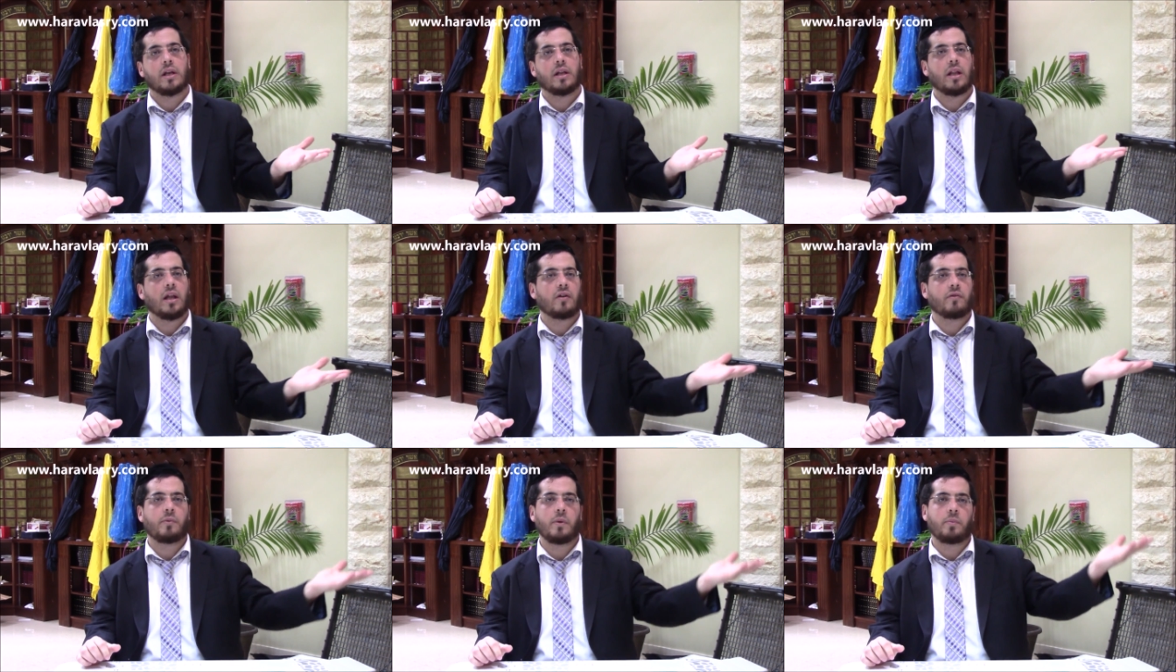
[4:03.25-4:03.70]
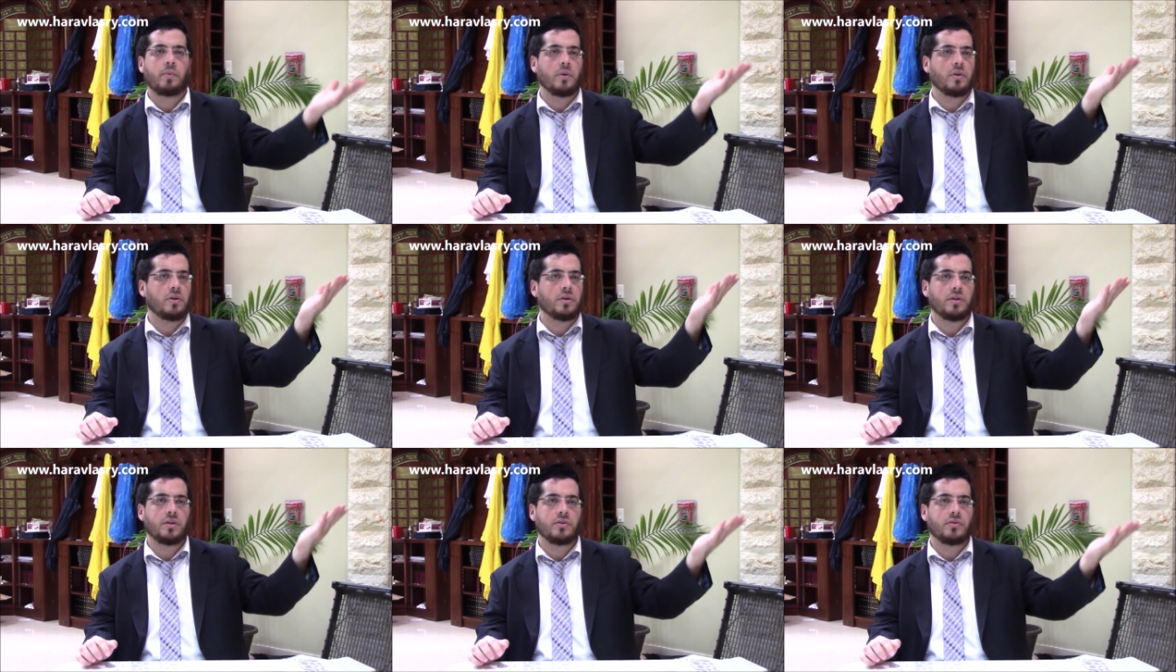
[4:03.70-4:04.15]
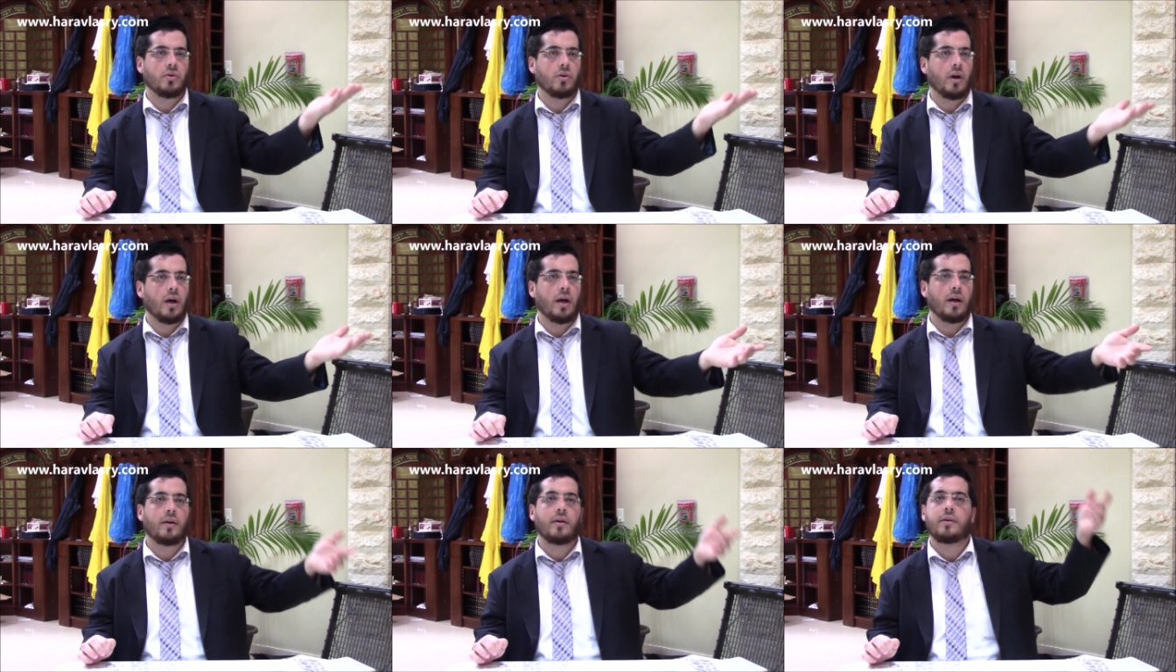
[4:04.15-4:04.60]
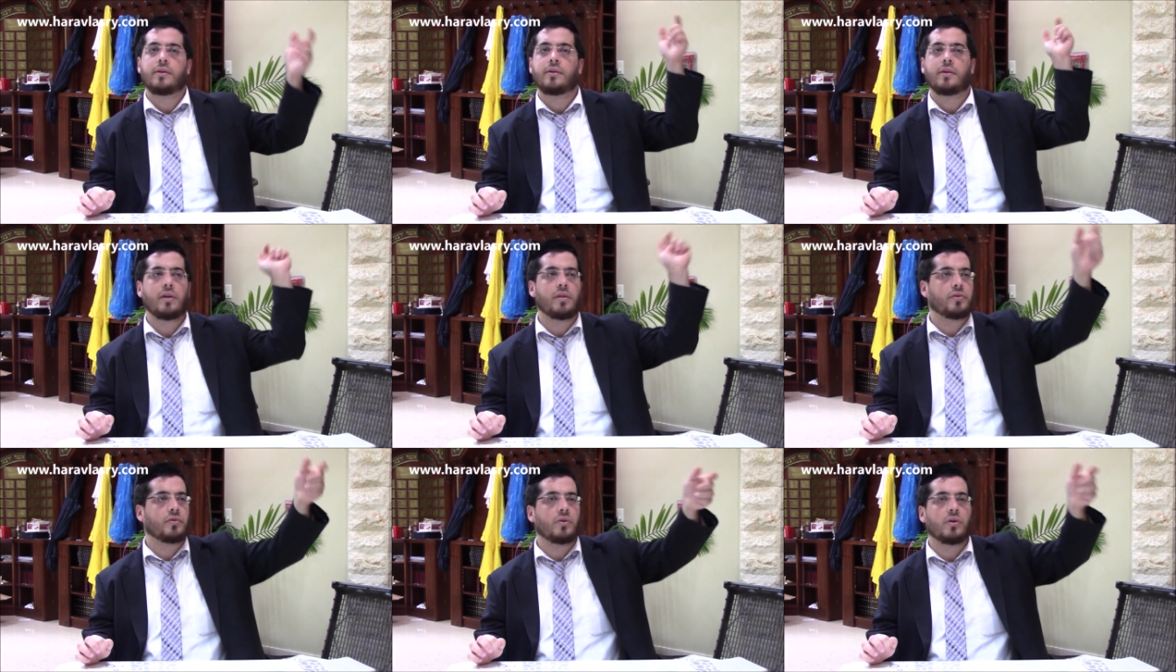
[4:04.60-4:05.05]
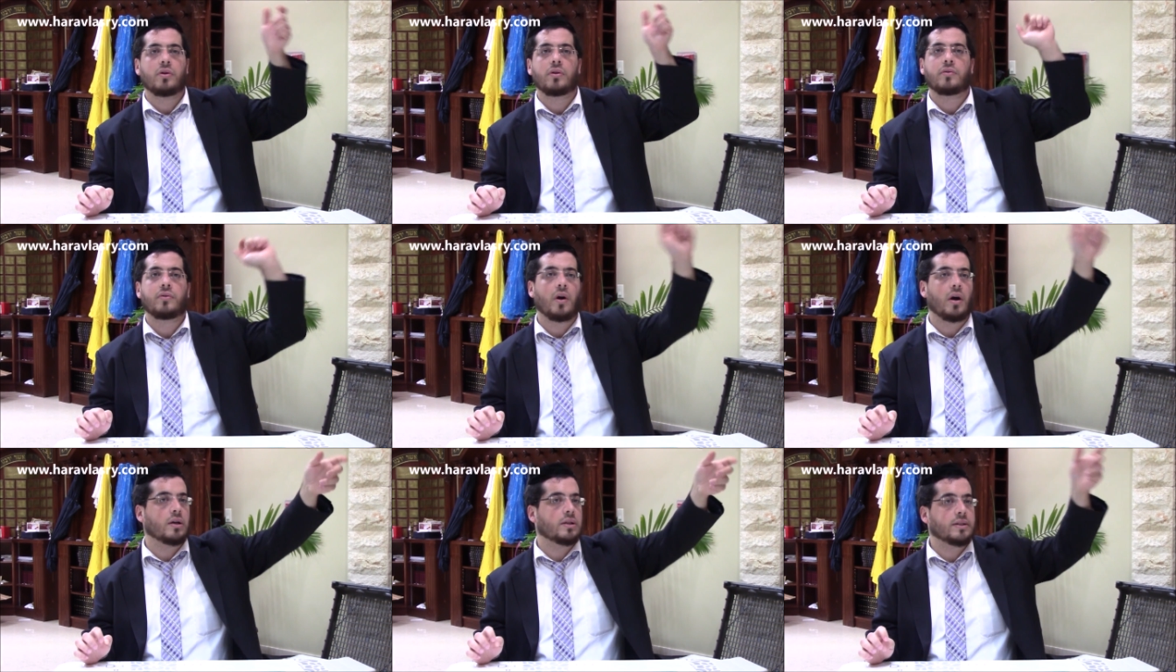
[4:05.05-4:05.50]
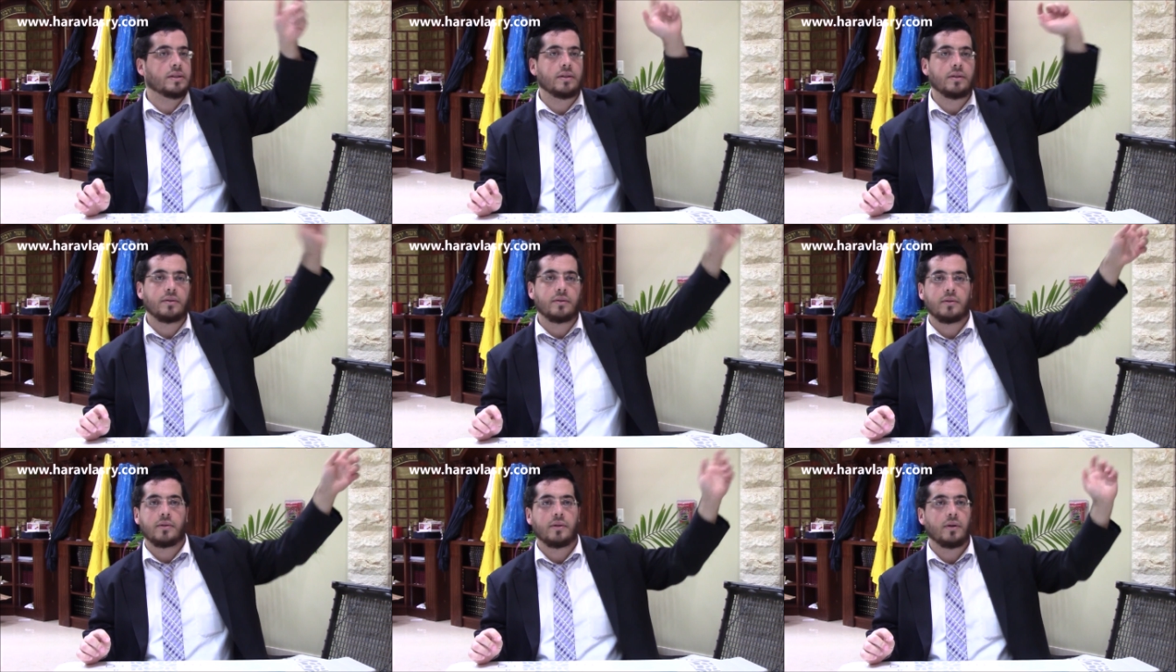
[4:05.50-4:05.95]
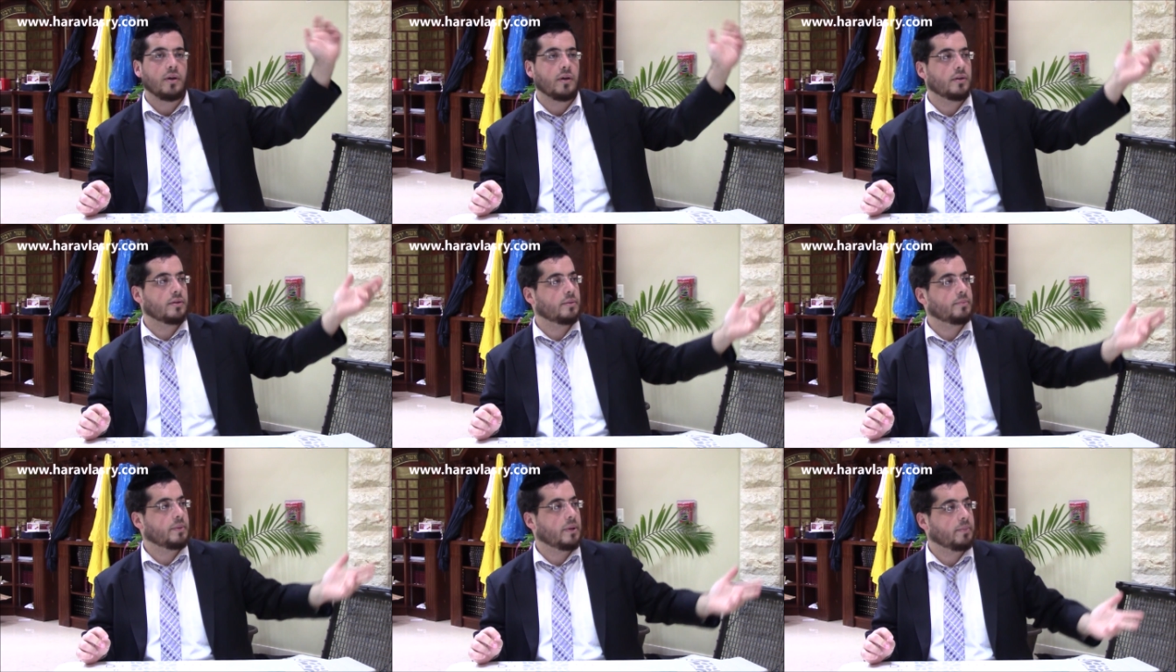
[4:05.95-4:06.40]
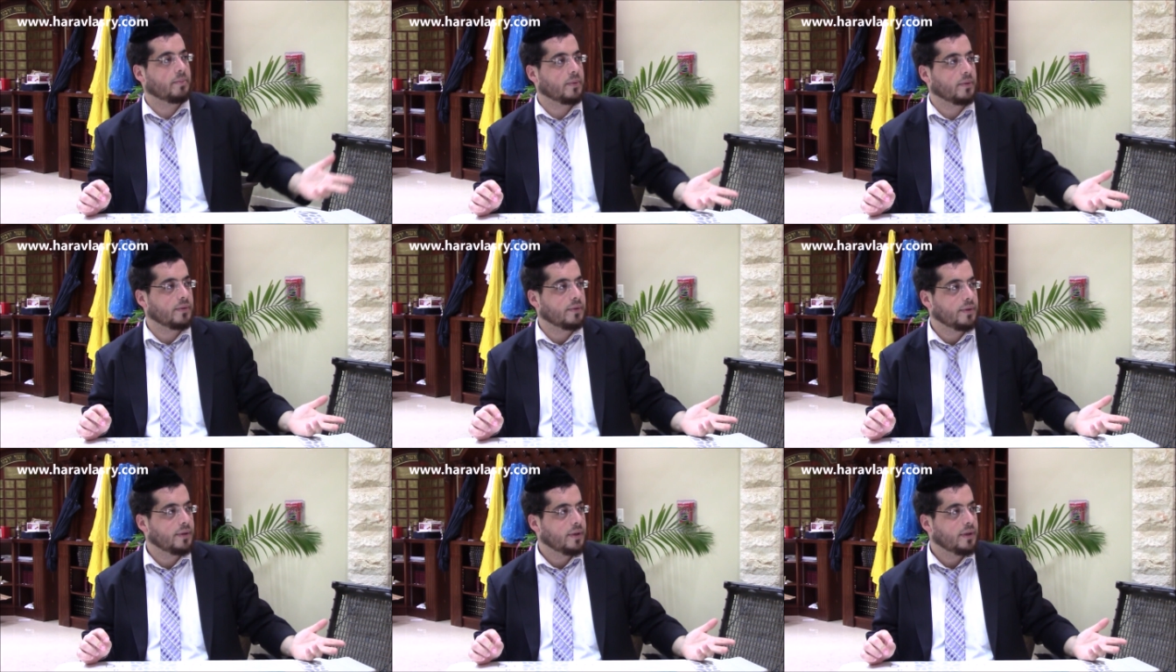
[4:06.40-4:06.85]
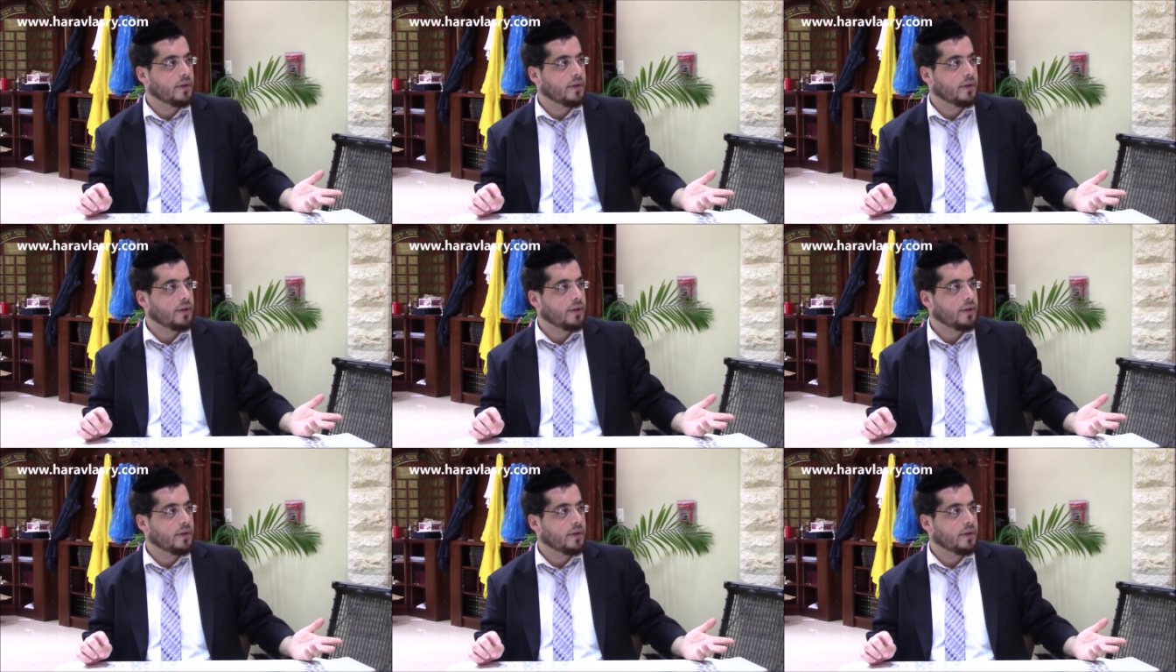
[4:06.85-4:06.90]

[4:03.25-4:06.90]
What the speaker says: A lot of people learn in Torah and they throw rocks on the people.